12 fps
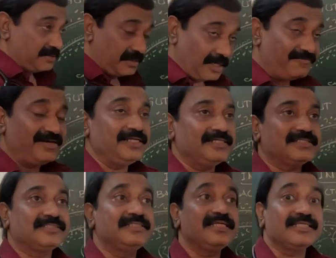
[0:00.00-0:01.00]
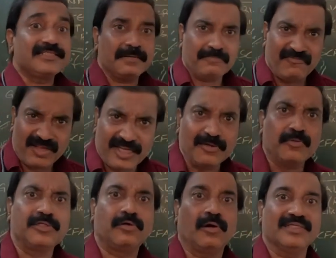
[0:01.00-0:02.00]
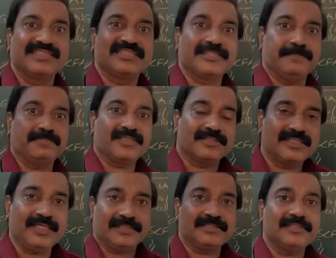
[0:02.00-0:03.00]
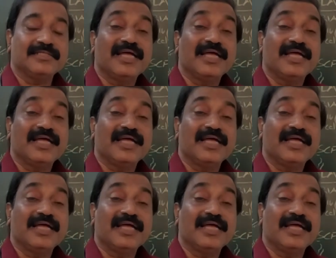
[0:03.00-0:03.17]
nowadays there is a very good concept that